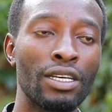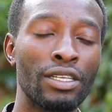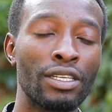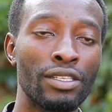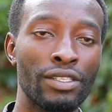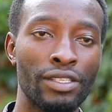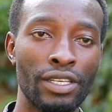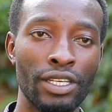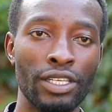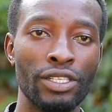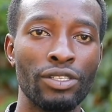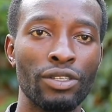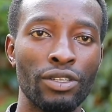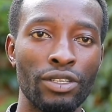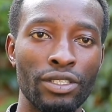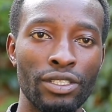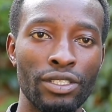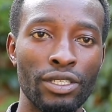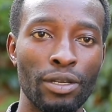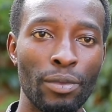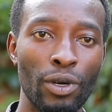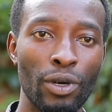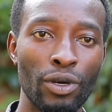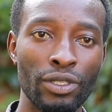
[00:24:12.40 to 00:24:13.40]
session. Is
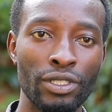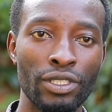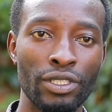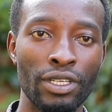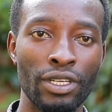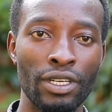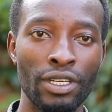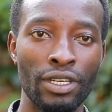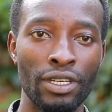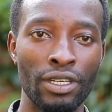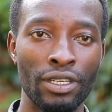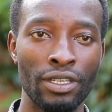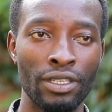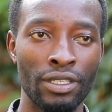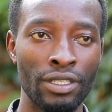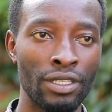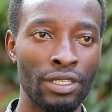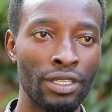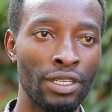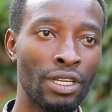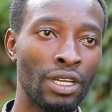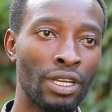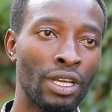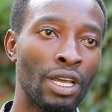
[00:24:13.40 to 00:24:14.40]
about
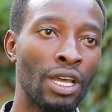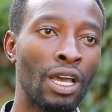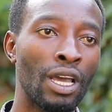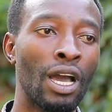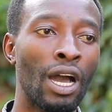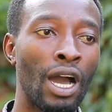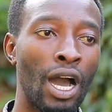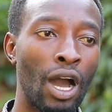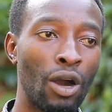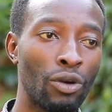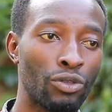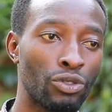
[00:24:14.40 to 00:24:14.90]
how